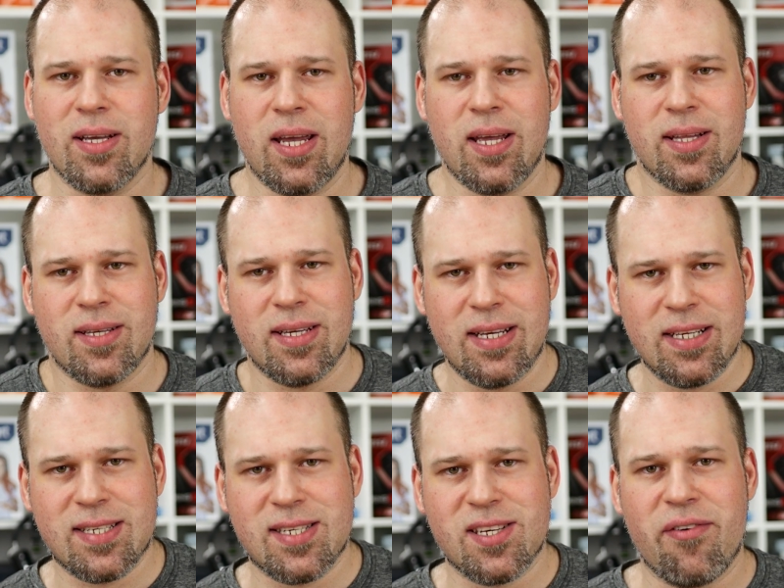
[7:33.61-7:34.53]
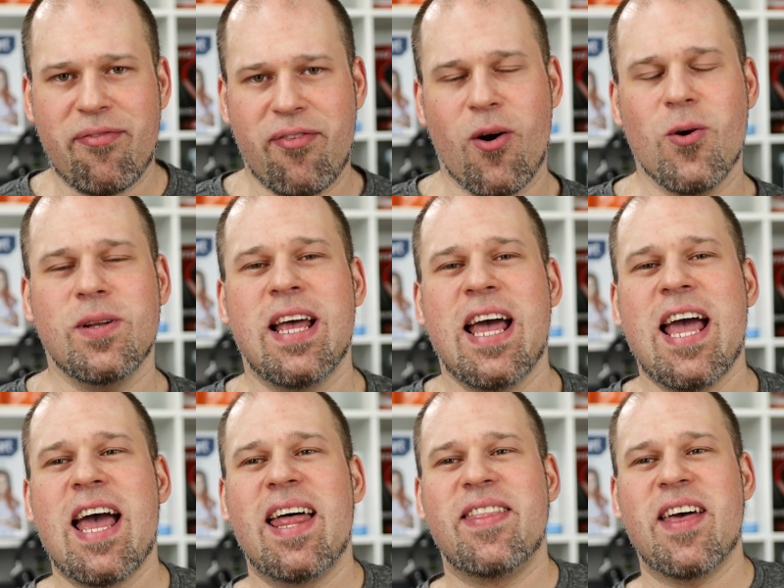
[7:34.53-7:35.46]
It is a phone
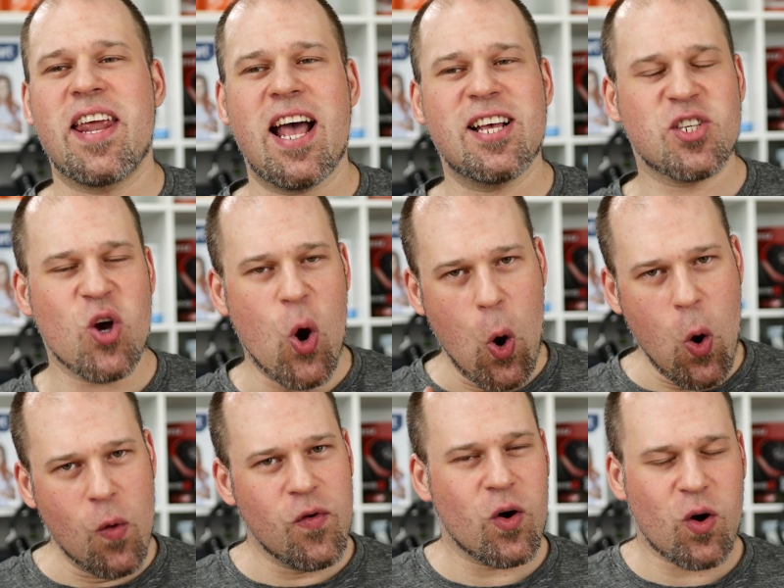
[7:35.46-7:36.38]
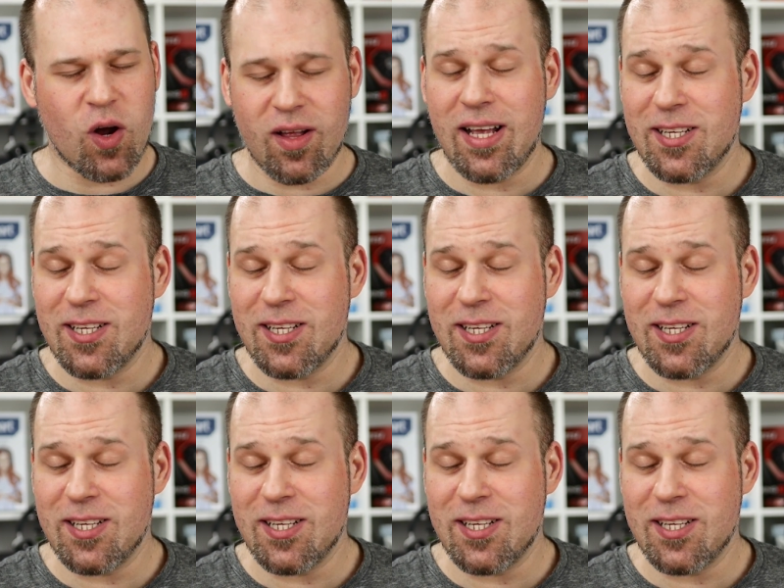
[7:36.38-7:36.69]
that has overall,